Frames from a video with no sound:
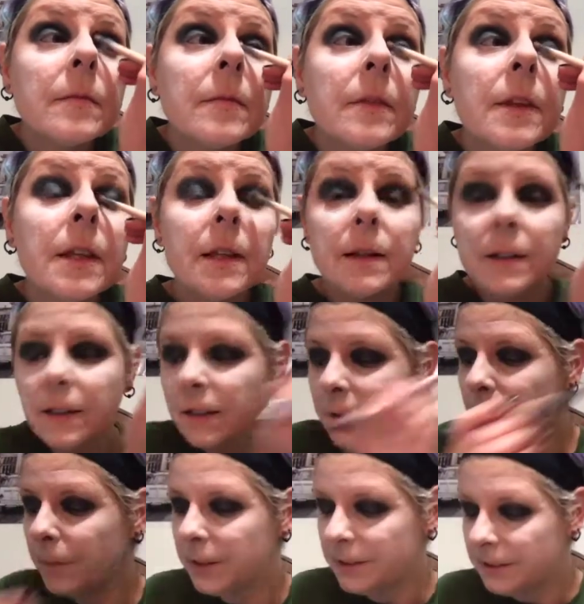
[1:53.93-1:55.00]
I'm
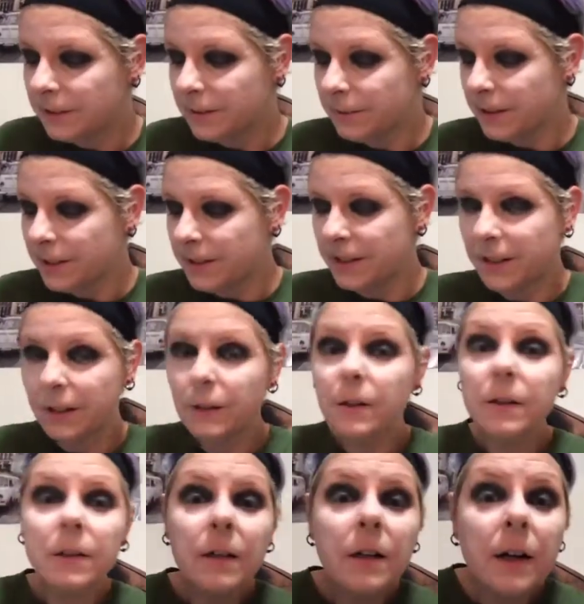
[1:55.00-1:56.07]
gonna put some on the
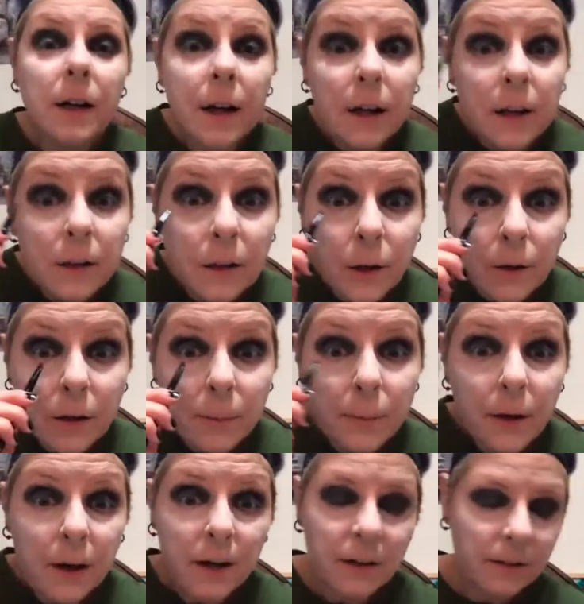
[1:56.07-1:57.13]
lower
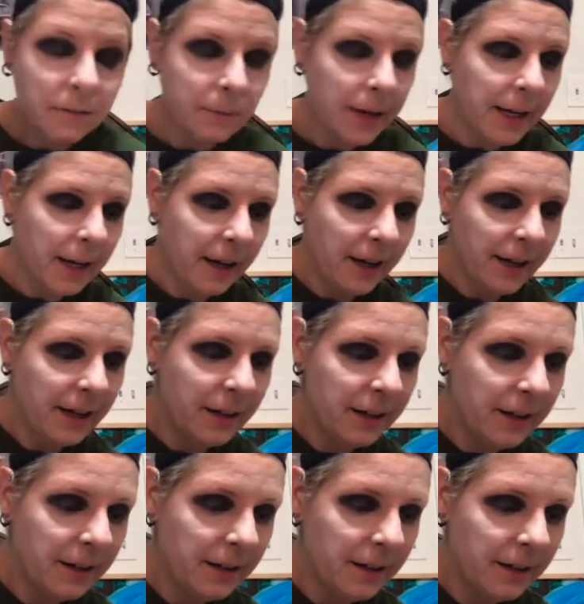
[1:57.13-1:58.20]
part of my eye
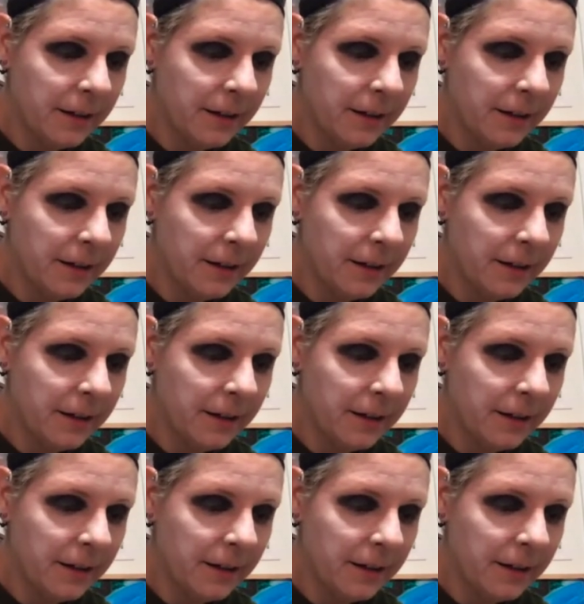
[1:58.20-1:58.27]
here.